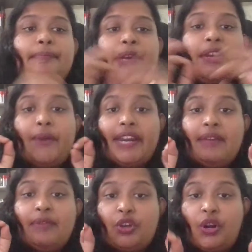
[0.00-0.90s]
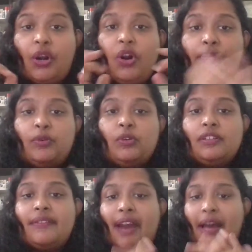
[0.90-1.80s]
be ready with your
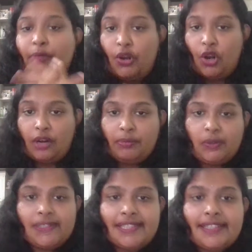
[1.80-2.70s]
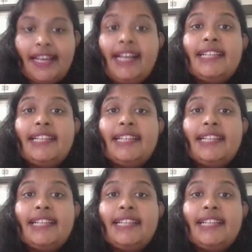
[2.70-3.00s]
notebook. Grab your notebooks.